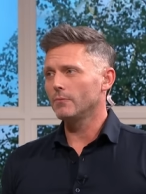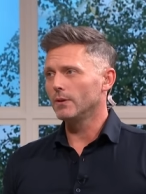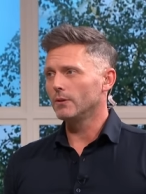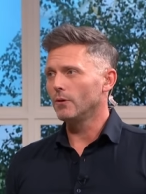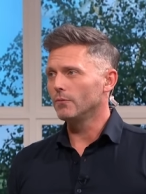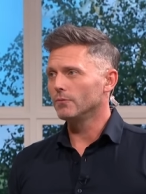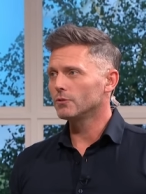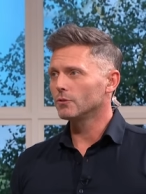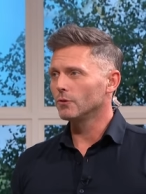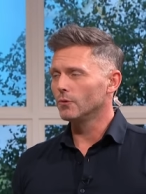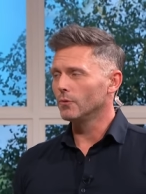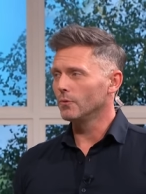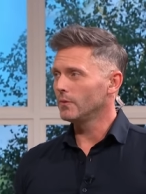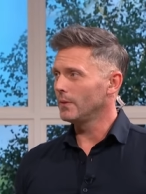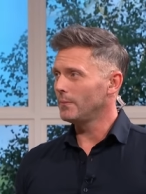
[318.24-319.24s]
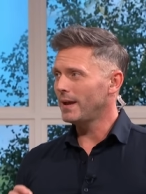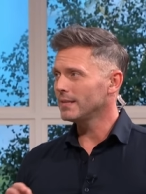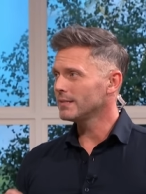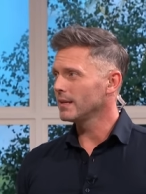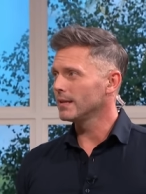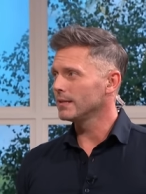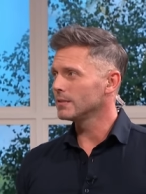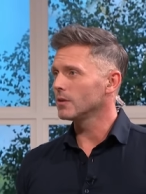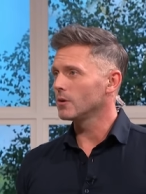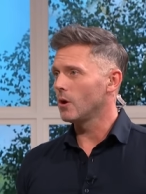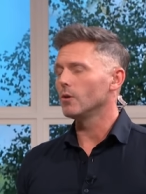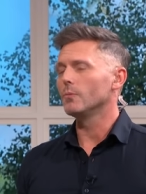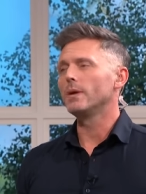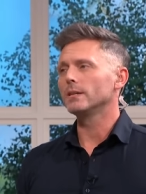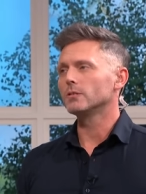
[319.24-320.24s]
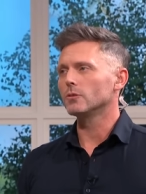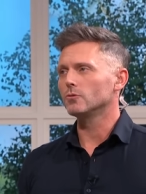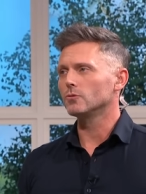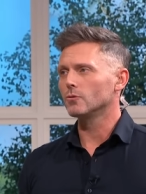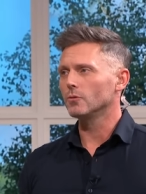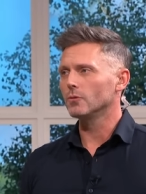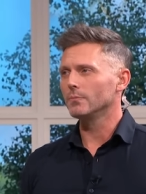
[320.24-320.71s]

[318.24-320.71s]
rid of. So the best thing is to call a pest controller,